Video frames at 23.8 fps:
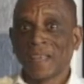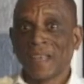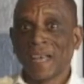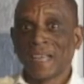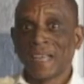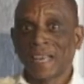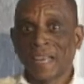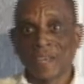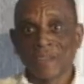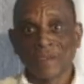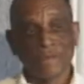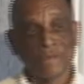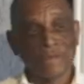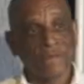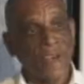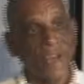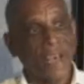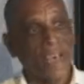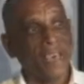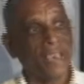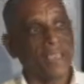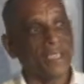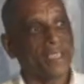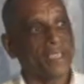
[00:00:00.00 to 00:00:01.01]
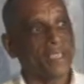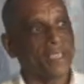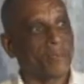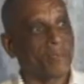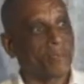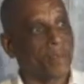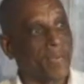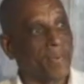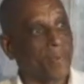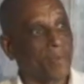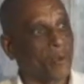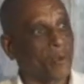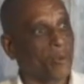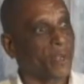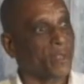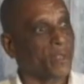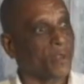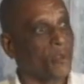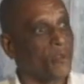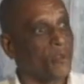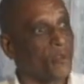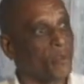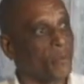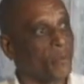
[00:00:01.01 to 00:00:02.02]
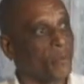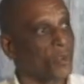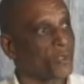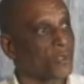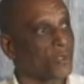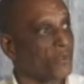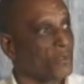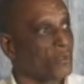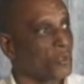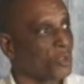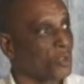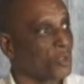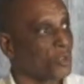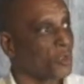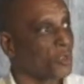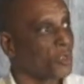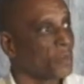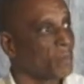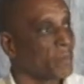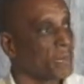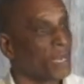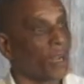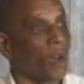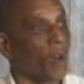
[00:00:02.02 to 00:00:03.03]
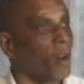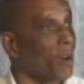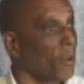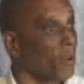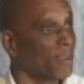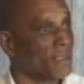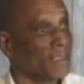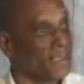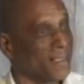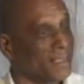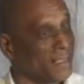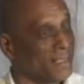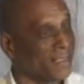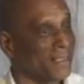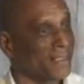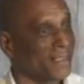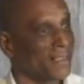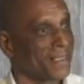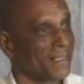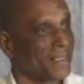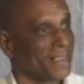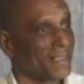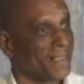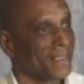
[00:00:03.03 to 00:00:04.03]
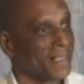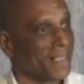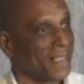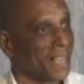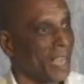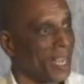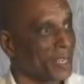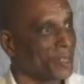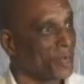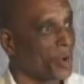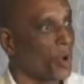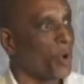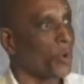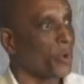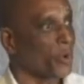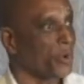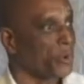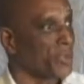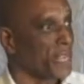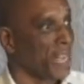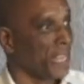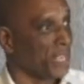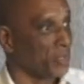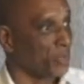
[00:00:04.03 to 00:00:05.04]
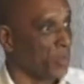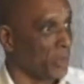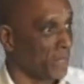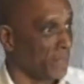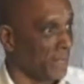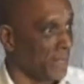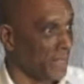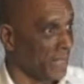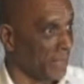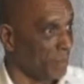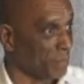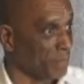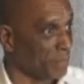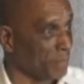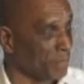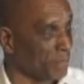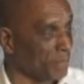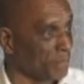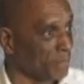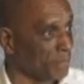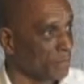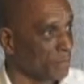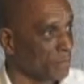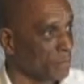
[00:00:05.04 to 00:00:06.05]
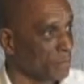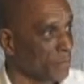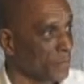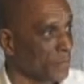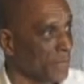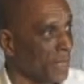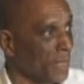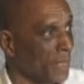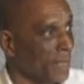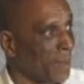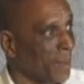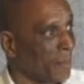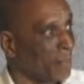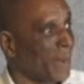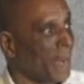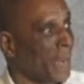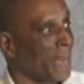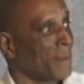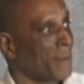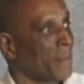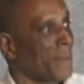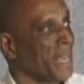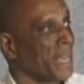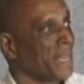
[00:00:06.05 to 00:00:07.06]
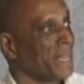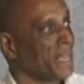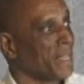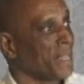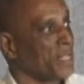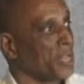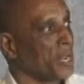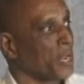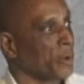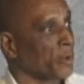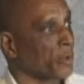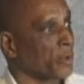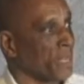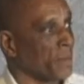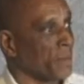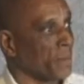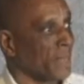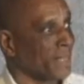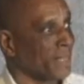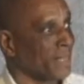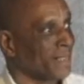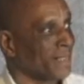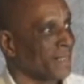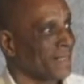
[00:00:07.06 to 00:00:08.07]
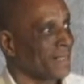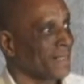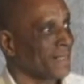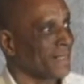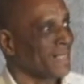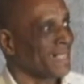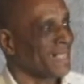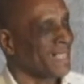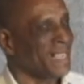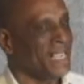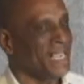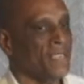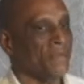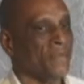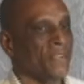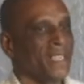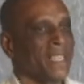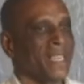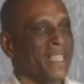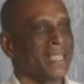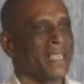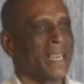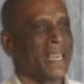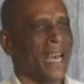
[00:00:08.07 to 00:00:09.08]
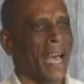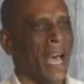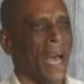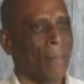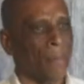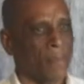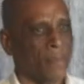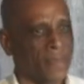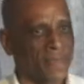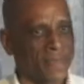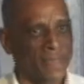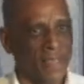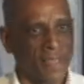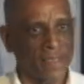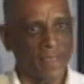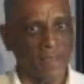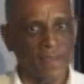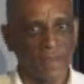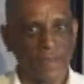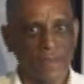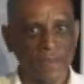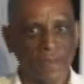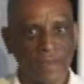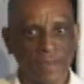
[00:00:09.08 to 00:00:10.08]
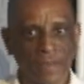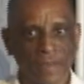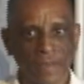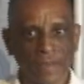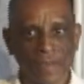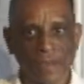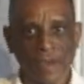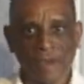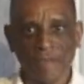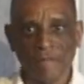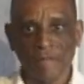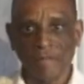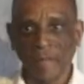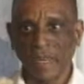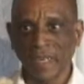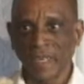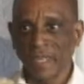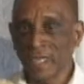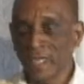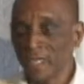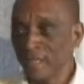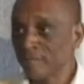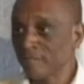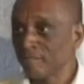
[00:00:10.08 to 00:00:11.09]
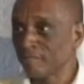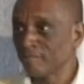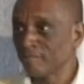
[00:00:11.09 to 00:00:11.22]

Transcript: and I can find the people with whom those futures belong and co create with them by making the agreements, even in the absence of money,